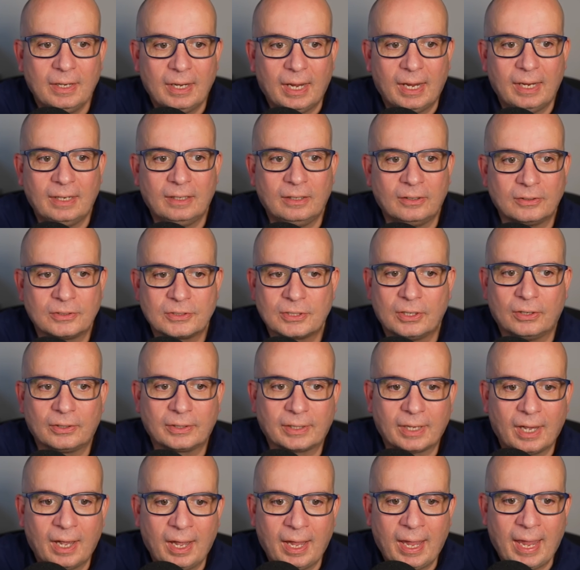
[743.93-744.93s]
it looks
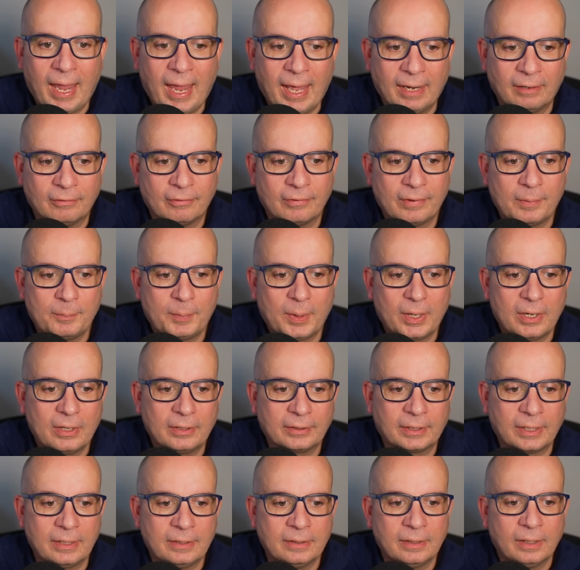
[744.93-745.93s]
like a hell of a
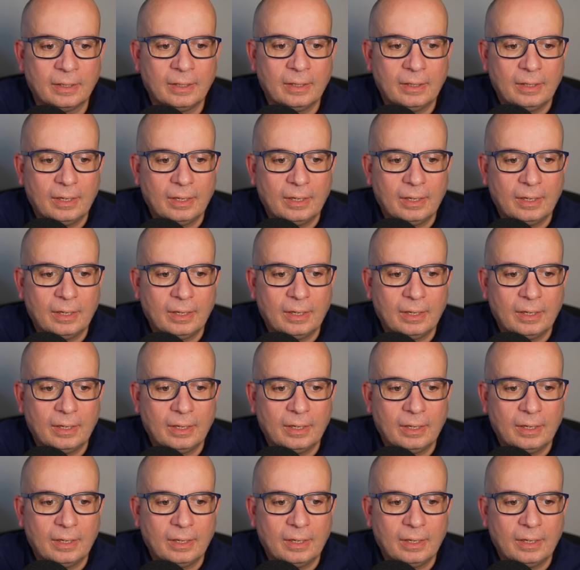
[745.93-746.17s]
bargain.